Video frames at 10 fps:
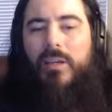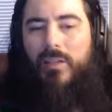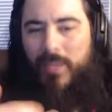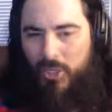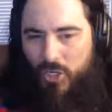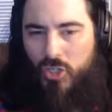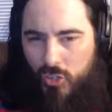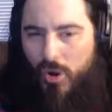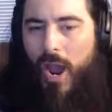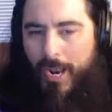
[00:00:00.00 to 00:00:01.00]
that you're
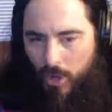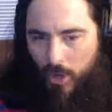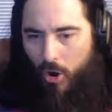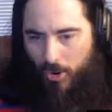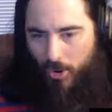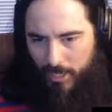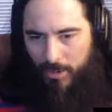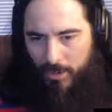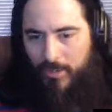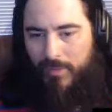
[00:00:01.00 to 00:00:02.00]
trying hard
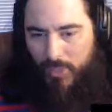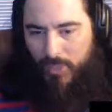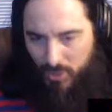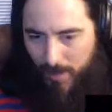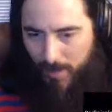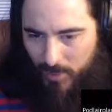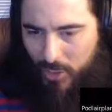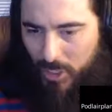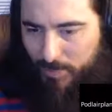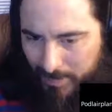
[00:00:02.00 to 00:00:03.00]
here, that you're coming from a
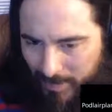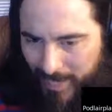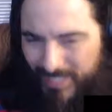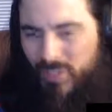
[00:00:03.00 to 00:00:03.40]
good place.